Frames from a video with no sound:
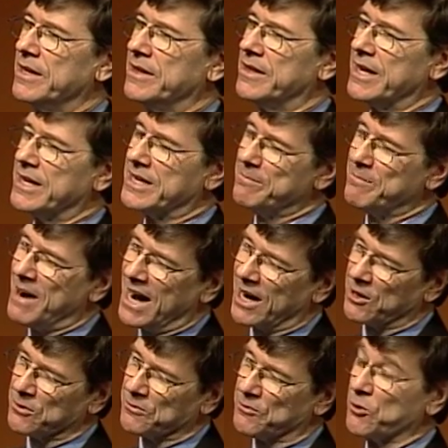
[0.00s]
that
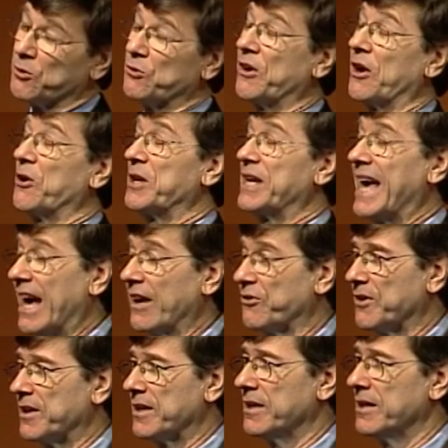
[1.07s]
demographers are
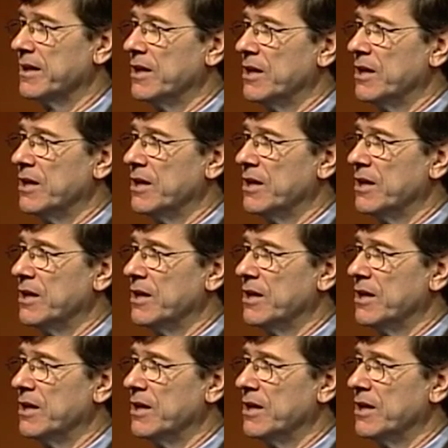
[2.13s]
guessing